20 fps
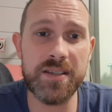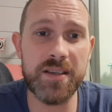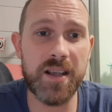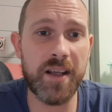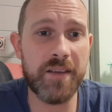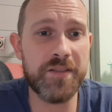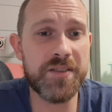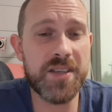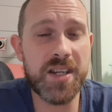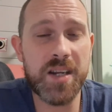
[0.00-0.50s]

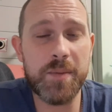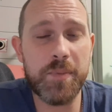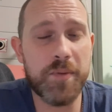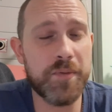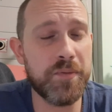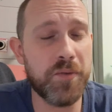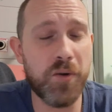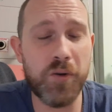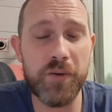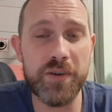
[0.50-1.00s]
I've said it
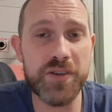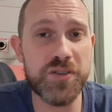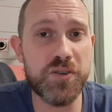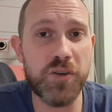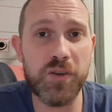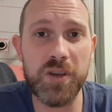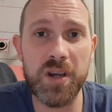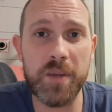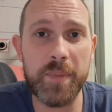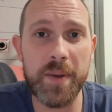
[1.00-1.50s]
before, it's not
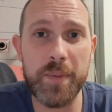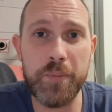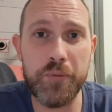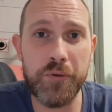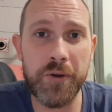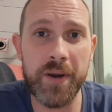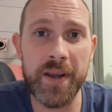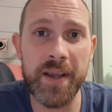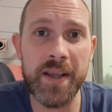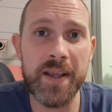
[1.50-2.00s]
going to be
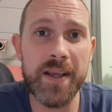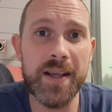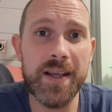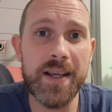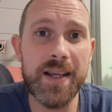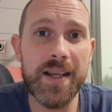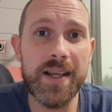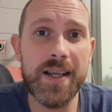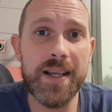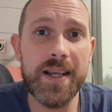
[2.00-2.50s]
pretty.
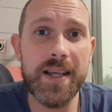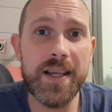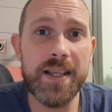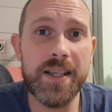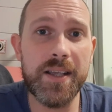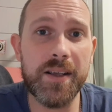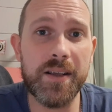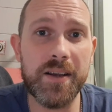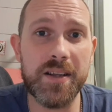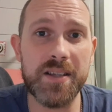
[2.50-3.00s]

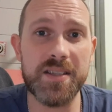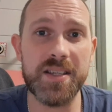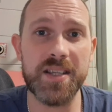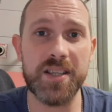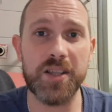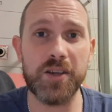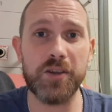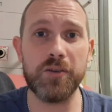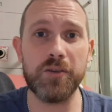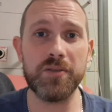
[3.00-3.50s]
You're going to see
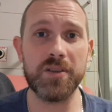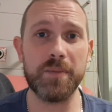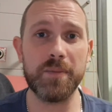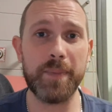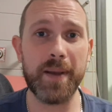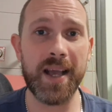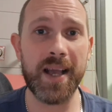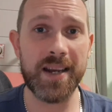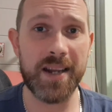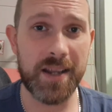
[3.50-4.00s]
the good, the
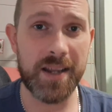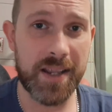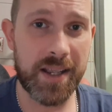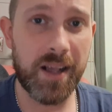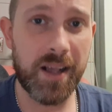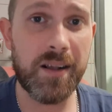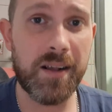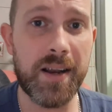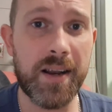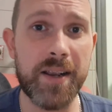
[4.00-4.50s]
bad, and the
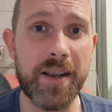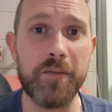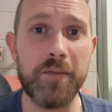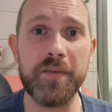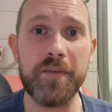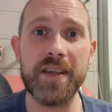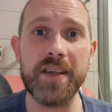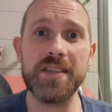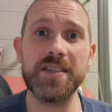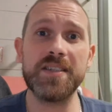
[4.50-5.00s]
ugly of
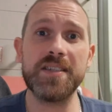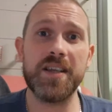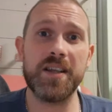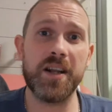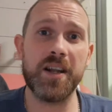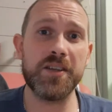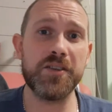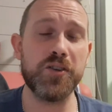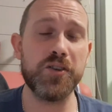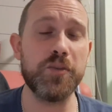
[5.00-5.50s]
this, and
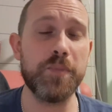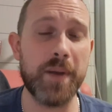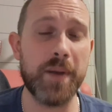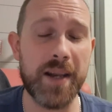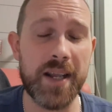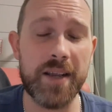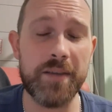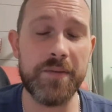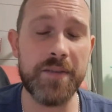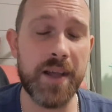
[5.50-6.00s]
I do
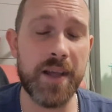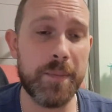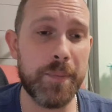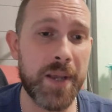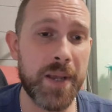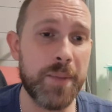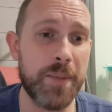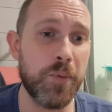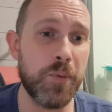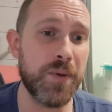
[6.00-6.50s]
believe that
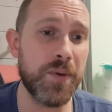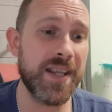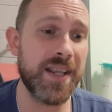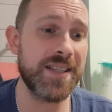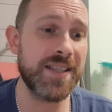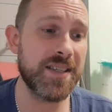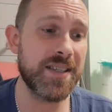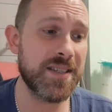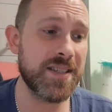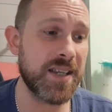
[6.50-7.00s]
people
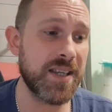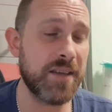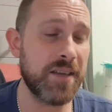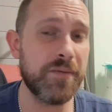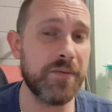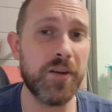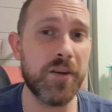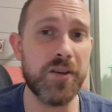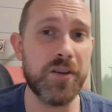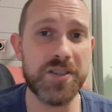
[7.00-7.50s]
need to see
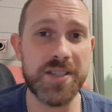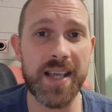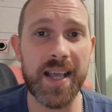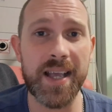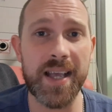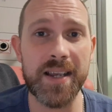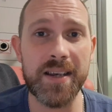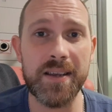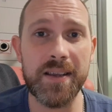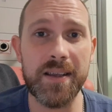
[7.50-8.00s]

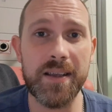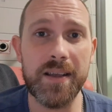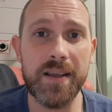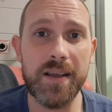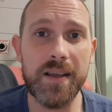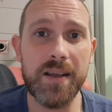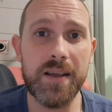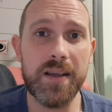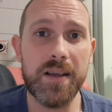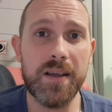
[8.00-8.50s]
firsthand
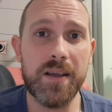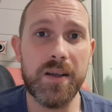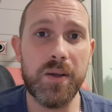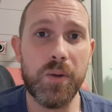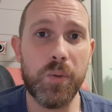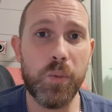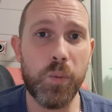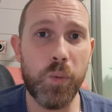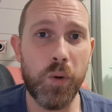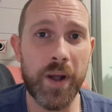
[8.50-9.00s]

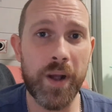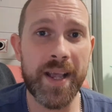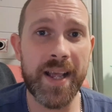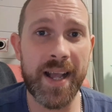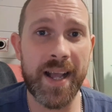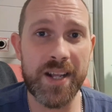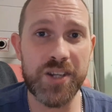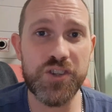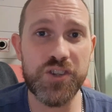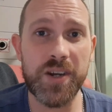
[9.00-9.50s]
what it
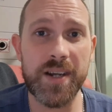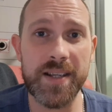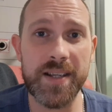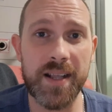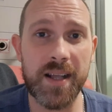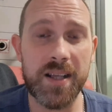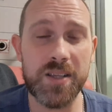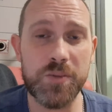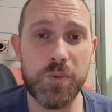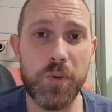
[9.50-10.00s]
actually
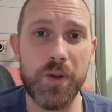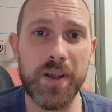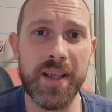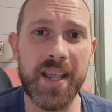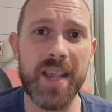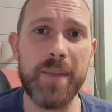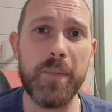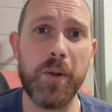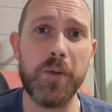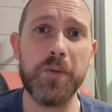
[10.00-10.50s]
does, what
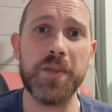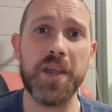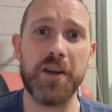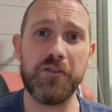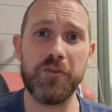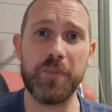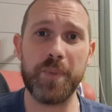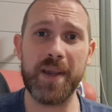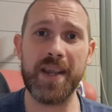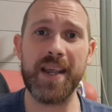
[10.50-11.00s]

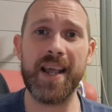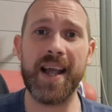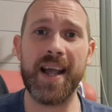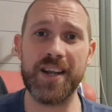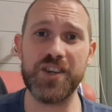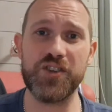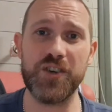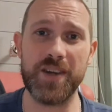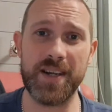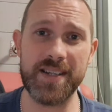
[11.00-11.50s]
chemotherapy
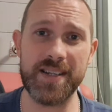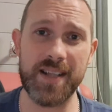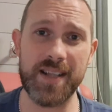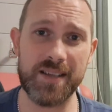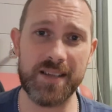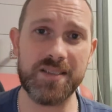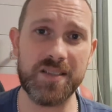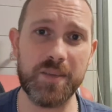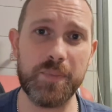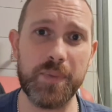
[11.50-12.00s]
actually
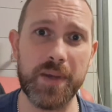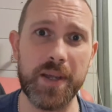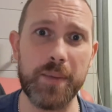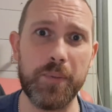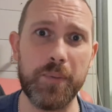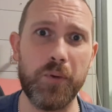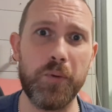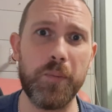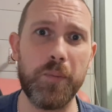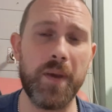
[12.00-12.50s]
does to
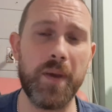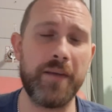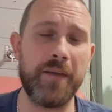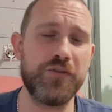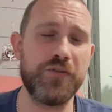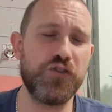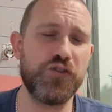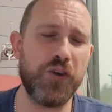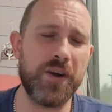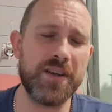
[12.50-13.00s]
people. I've
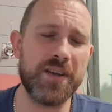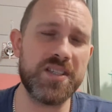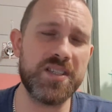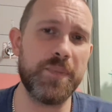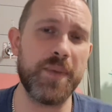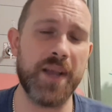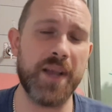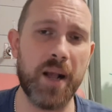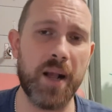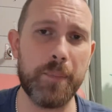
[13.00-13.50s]
tried to
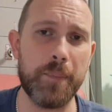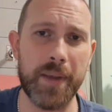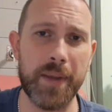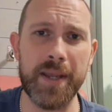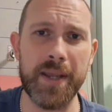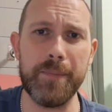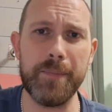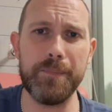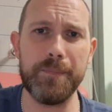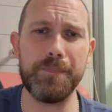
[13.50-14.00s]
be
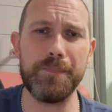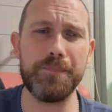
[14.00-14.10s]
upbeat.